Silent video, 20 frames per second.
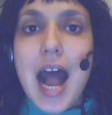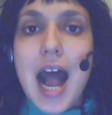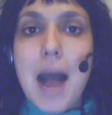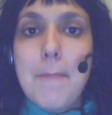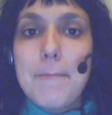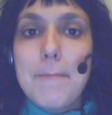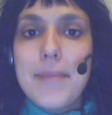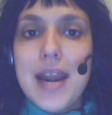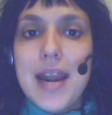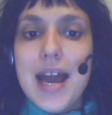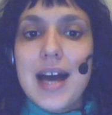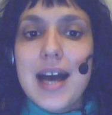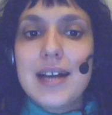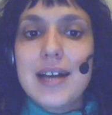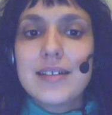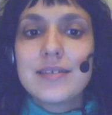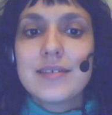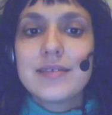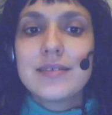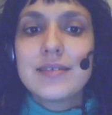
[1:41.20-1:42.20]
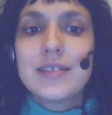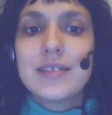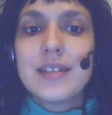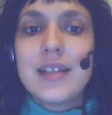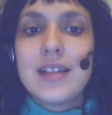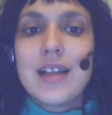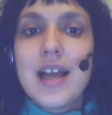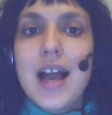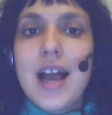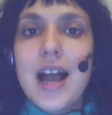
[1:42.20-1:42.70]
habla,
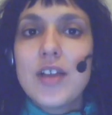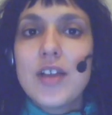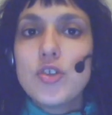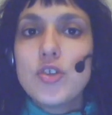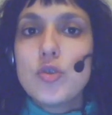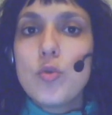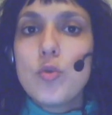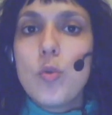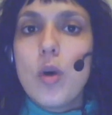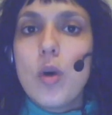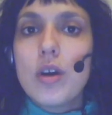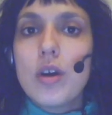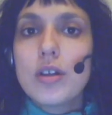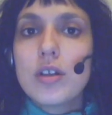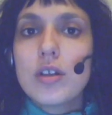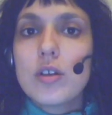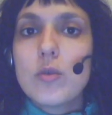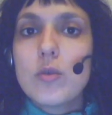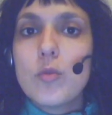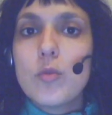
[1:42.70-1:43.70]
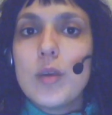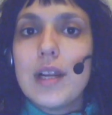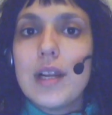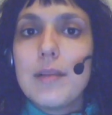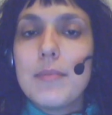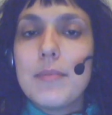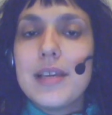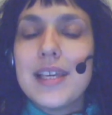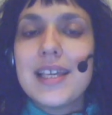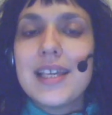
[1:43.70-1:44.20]
and your work
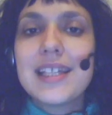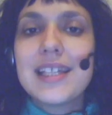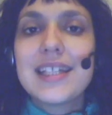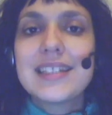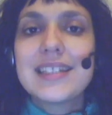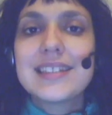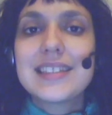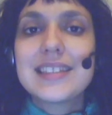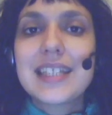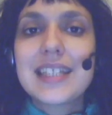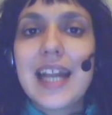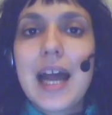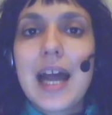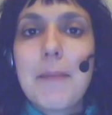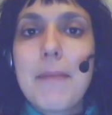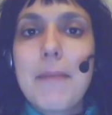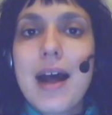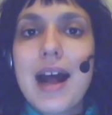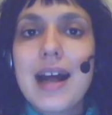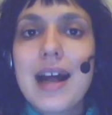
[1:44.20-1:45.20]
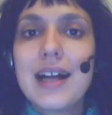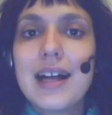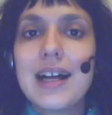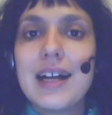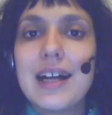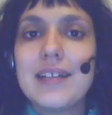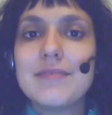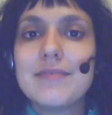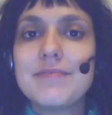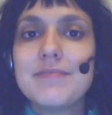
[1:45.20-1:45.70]
will be
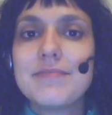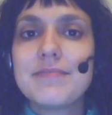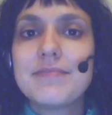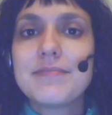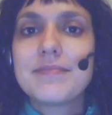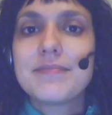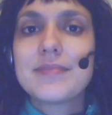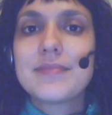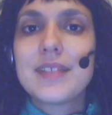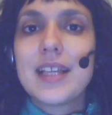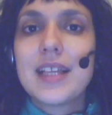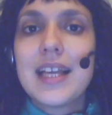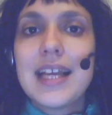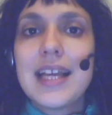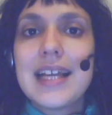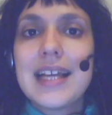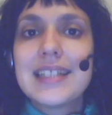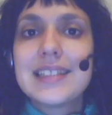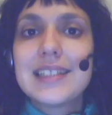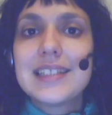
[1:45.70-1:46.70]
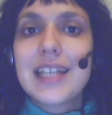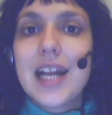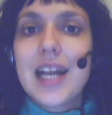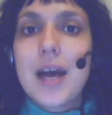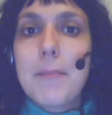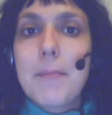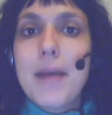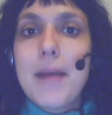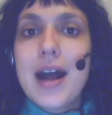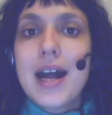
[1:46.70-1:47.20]
trabaja,
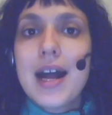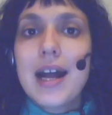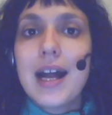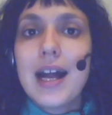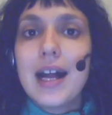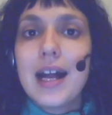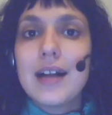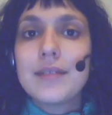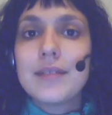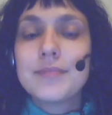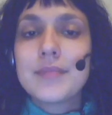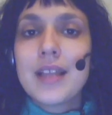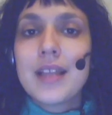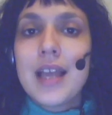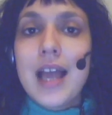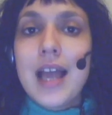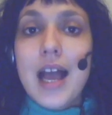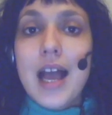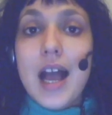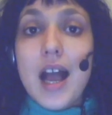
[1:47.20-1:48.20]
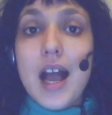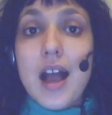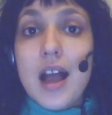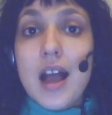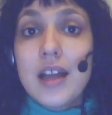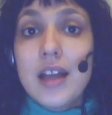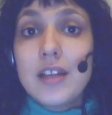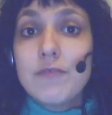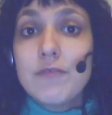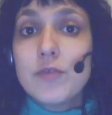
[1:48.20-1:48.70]
trabaja.
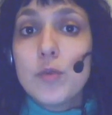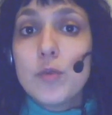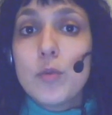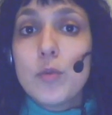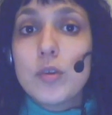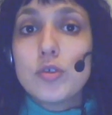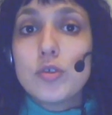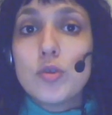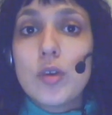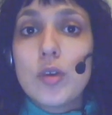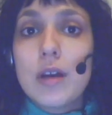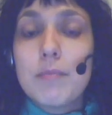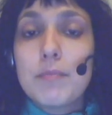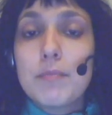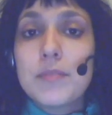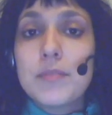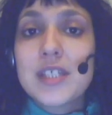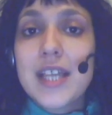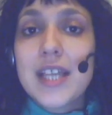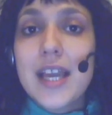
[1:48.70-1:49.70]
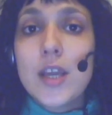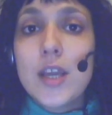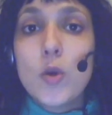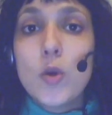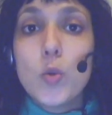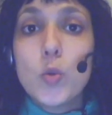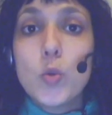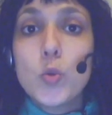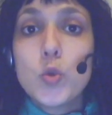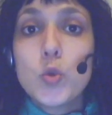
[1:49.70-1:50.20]
And if you want, you can say
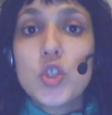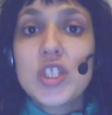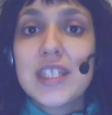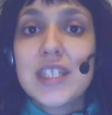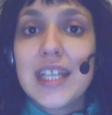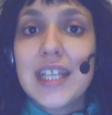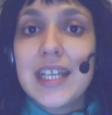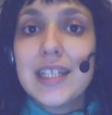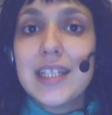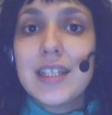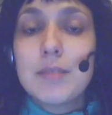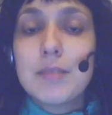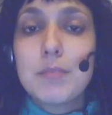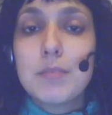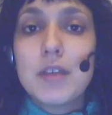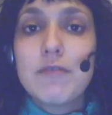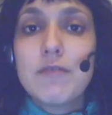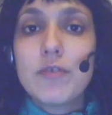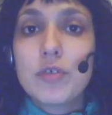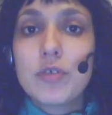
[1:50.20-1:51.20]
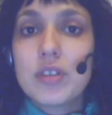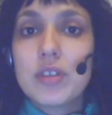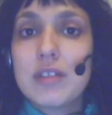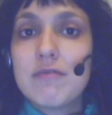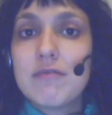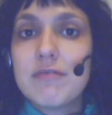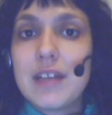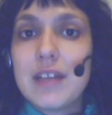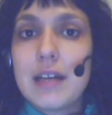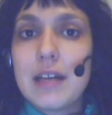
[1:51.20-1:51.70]
usted before
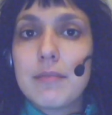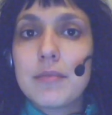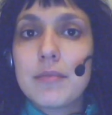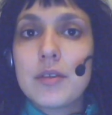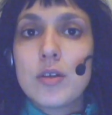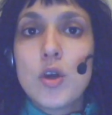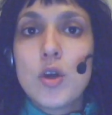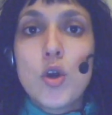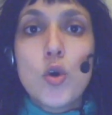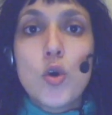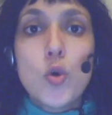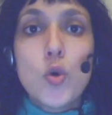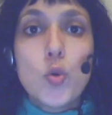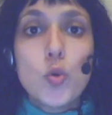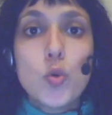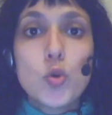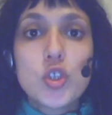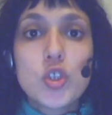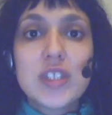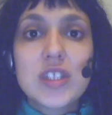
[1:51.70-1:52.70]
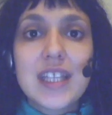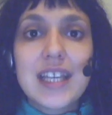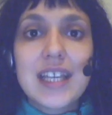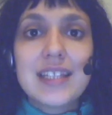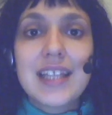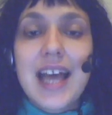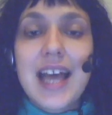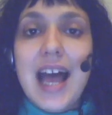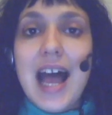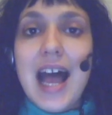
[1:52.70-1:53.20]
the verb.
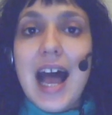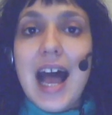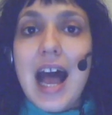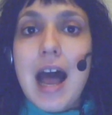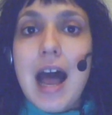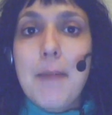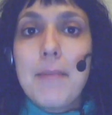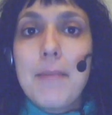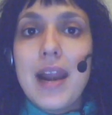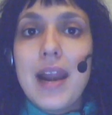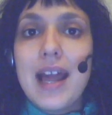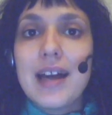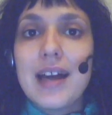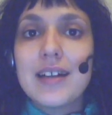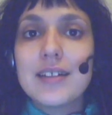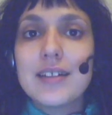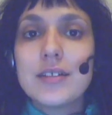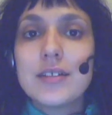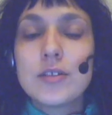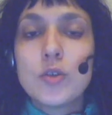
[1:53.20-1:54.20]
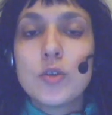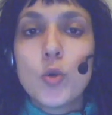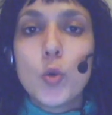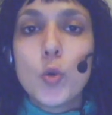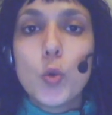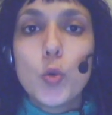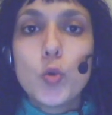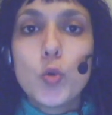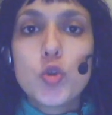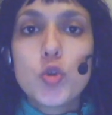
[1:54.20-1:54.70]
Usted habla,
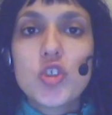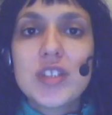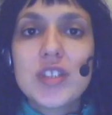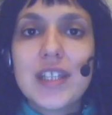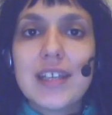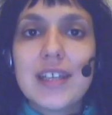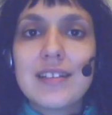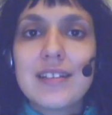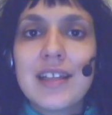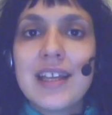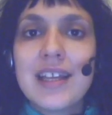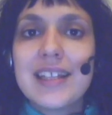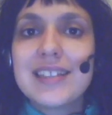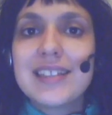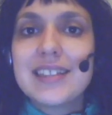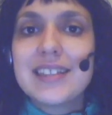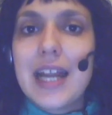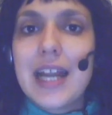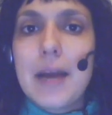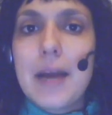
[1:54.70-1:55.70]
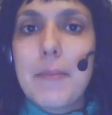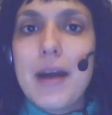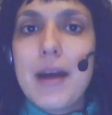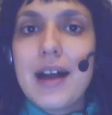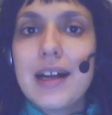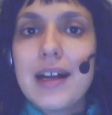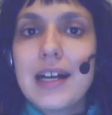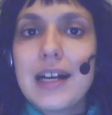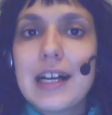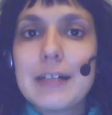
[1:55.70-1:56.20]
usted
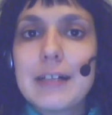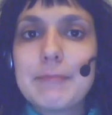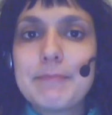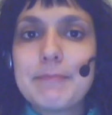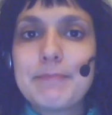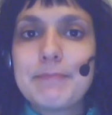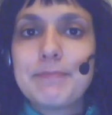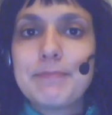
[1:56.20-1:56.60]
trabaja.